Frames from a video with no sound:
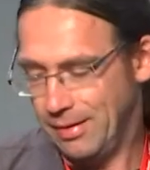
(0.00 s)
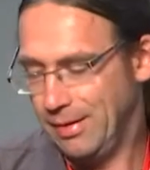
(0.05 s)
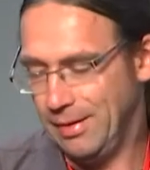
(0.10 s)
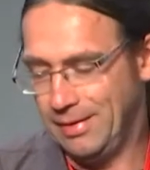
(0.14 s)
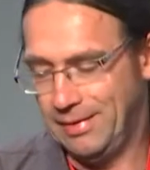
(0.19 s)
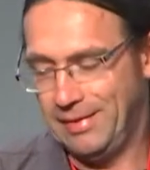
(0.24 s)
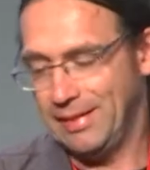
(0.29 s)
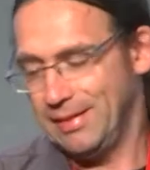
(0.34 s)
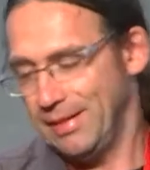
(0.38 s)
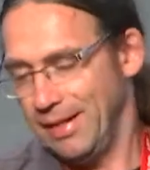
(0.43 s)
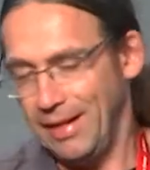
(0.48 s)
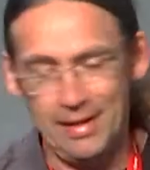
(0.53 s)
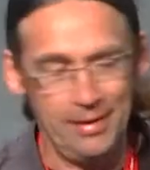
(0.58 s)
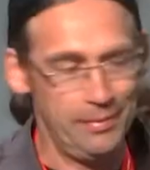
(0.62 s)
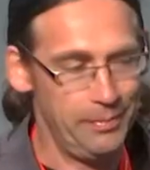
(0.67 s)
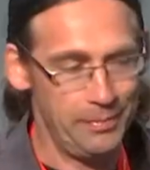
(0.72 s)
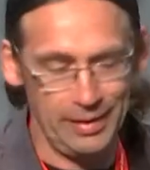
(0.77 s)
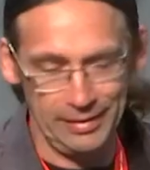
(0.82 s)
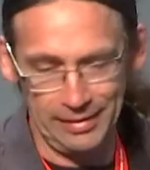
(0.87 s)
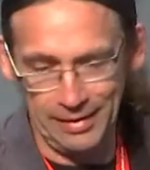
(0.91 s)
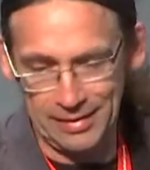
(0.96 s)
the same,
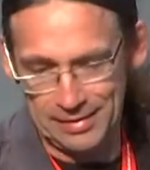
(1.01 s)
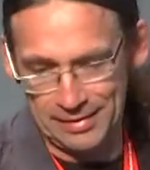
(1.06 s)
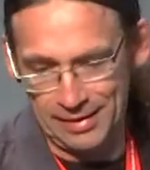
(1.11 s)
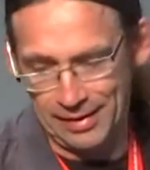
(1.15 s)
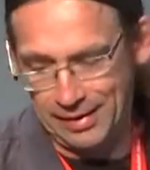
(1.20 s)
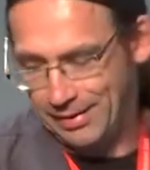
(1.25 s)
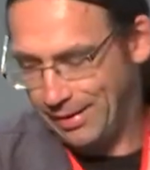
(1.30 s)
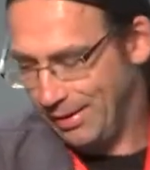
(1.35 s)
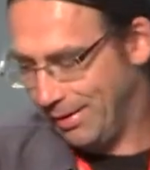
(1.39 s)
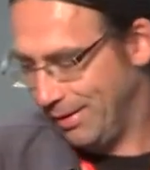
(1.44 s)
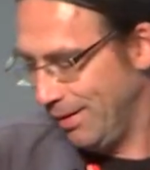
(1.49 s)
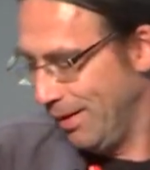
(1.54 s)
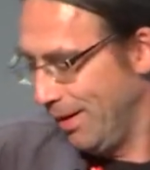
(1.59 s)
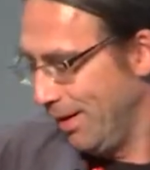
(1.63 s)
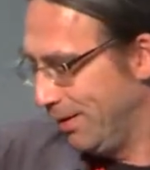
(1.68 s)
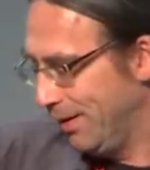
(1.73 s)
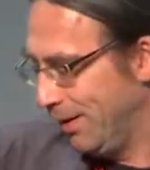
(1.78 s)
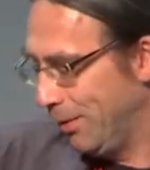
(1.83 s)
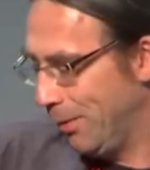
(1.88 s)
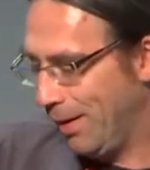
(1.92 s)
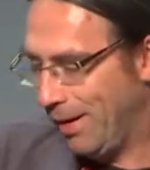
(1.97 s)
but let's say that
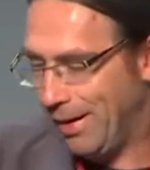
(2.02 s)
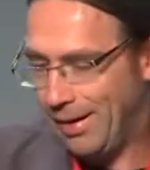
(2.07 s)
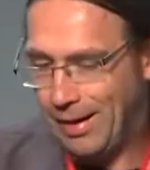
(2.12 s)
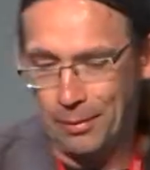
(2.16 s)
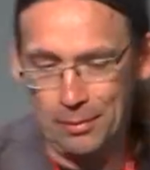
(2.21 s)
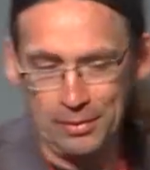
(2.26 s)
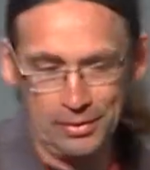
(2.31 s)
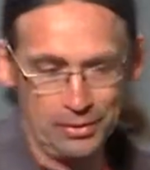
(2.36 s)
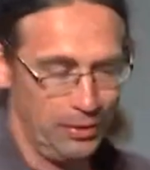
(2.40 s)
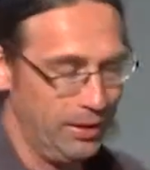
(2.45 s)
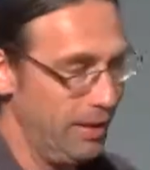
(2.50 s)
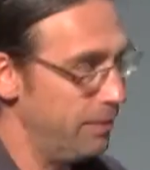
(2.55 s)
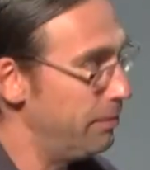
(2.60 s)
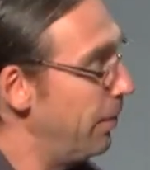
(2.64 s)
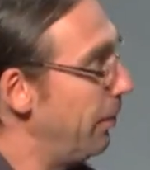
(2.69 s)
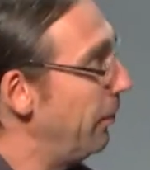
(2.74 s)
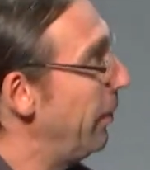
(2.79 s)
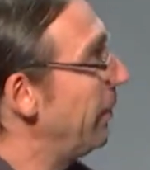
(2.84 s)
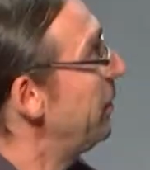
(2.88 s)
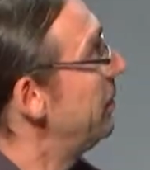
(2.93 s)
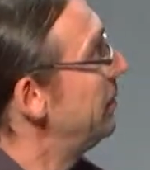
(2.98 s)
the way I will talk
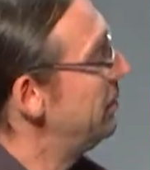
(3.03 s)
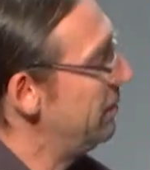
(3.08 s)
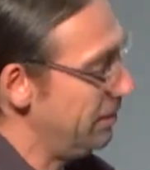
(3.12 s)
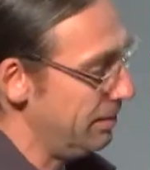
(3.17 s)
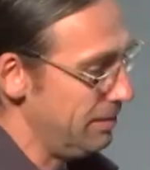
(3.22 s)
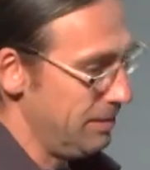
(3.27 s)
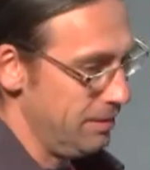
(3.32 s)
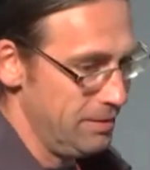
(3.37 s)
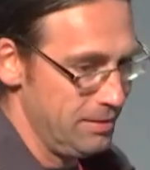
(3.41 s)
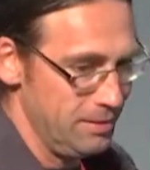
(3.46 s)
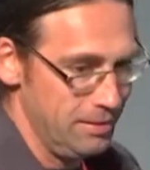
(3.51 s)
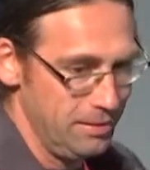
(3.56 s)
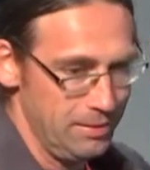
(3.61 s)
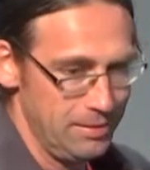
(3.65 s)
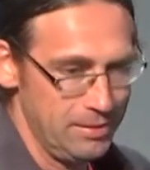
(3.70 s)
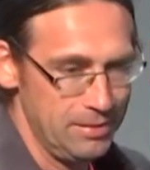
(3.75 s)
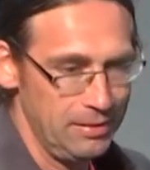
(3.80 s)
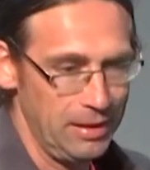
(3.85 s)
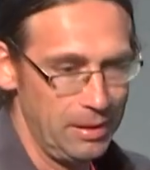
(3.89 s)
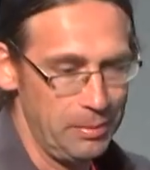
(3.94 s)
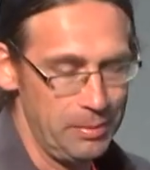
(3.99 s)
about that is
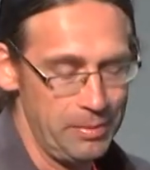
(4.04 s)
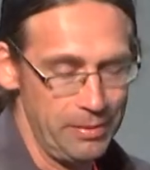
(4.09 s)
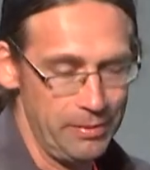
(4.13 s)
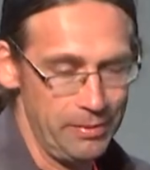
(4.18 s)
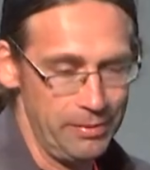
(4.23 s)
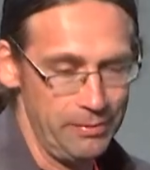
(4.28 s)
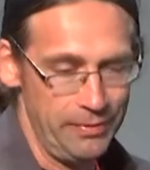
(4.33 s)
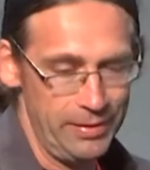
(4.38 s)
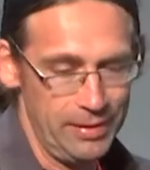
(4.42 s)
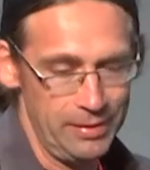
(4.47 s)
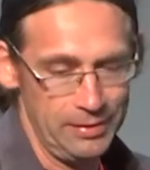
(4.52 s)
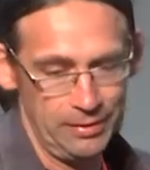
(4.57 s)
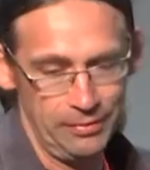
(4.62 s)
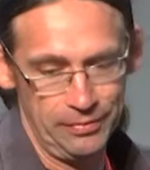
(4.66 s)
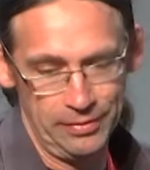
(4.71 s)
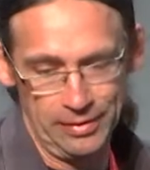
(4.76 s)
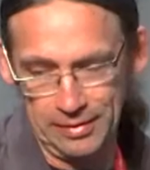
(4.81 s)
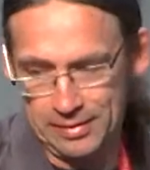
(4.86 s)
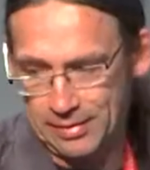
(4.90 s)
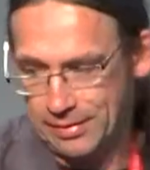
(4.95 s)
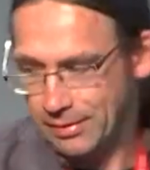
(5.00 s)
going to be very
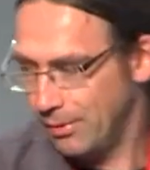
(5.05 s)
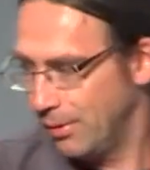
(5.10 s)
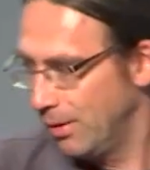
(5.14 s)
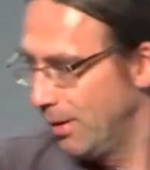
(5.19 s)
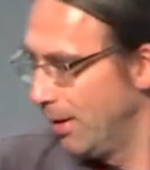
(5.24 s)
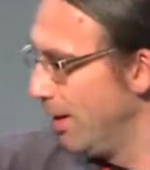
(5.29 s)
different. So,